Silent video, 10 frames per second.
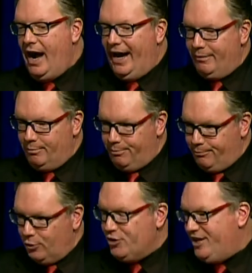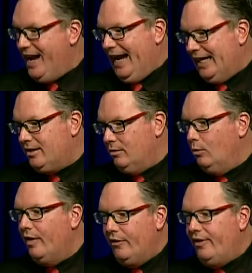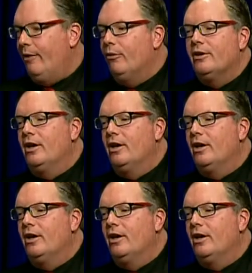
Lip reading: and predict whether they were